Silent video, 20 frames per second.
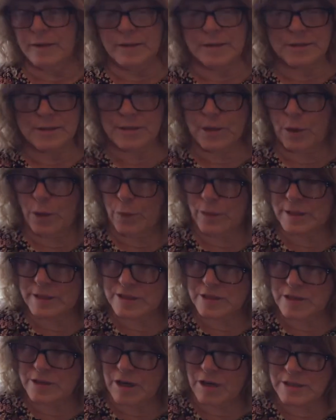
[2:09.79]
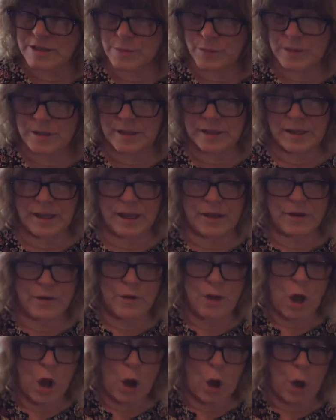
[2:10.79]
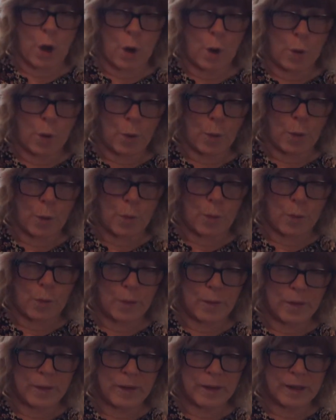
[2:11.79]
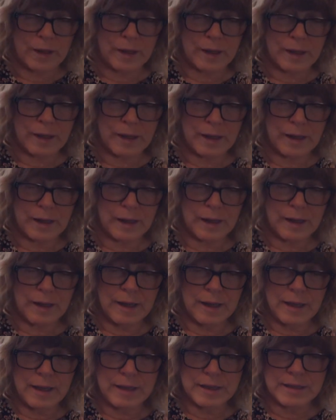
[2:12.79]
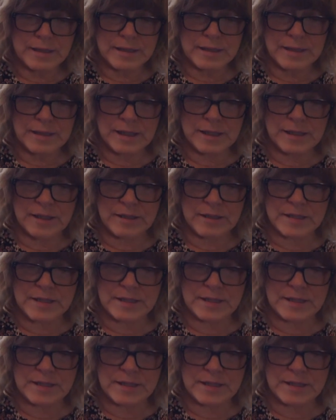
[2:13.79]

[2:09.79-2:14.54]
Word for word: So it starts with the letter O, then there's a